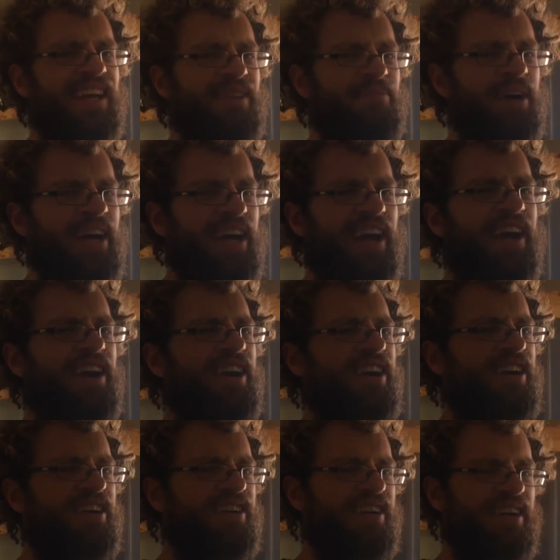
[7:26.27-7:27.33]
in my
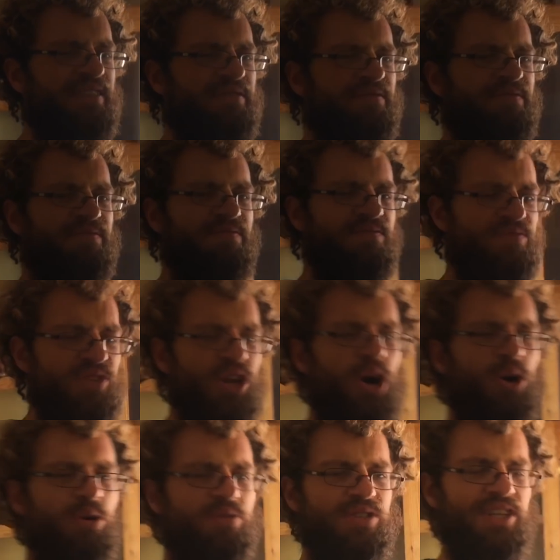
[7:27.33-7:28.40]
hair and
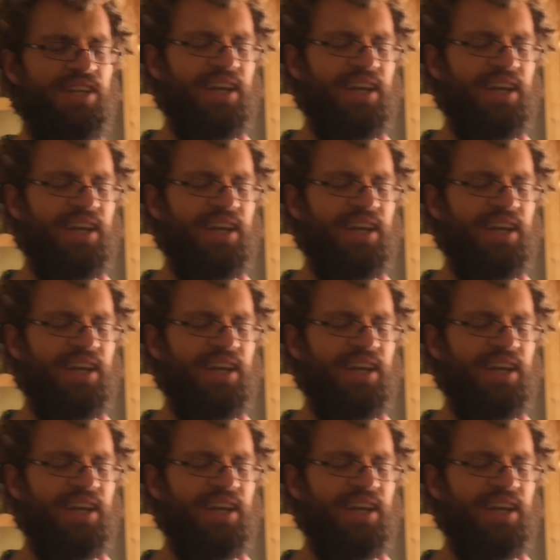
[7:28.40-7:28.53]
nose and